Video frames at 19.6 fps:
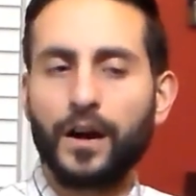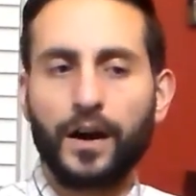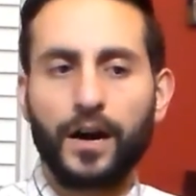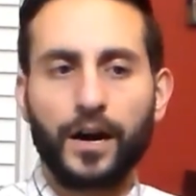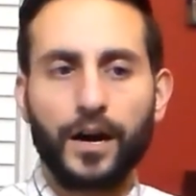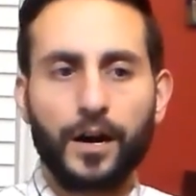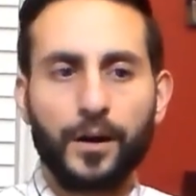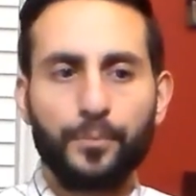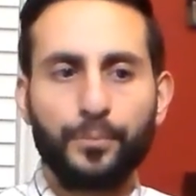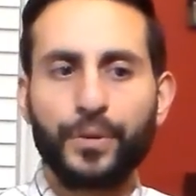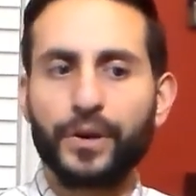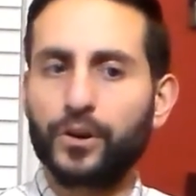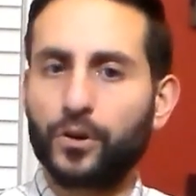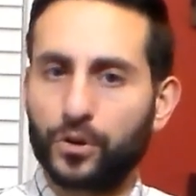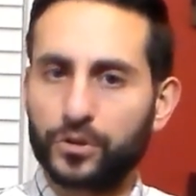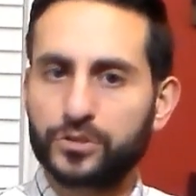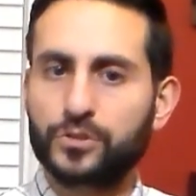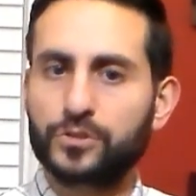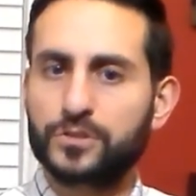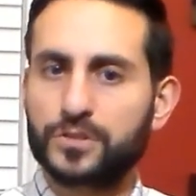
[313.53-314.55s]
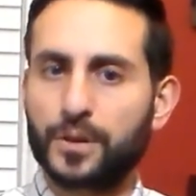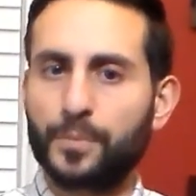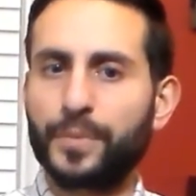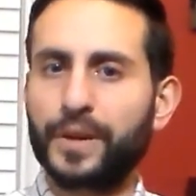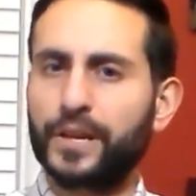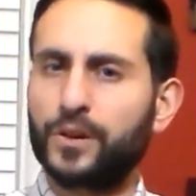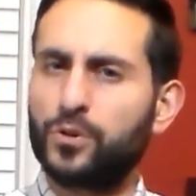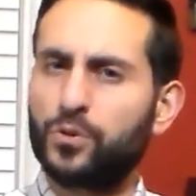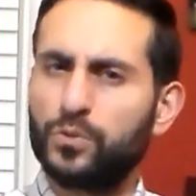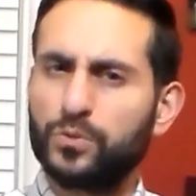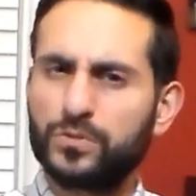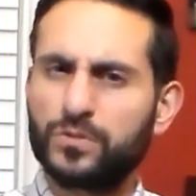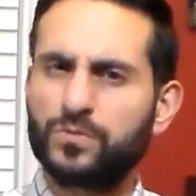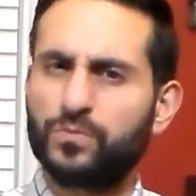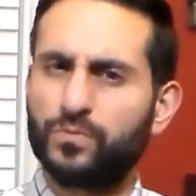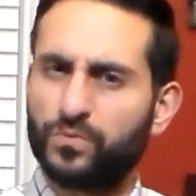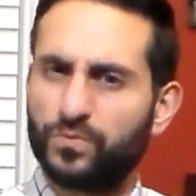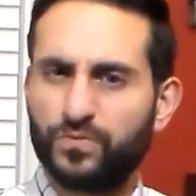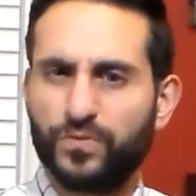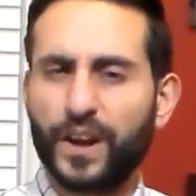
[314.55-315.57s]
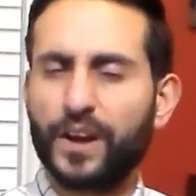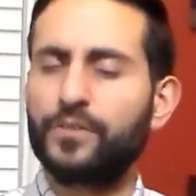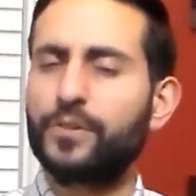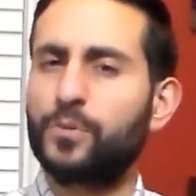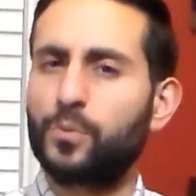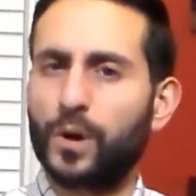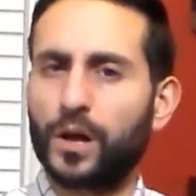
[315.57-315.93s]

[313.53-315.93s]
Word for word: um, but also somebody who's very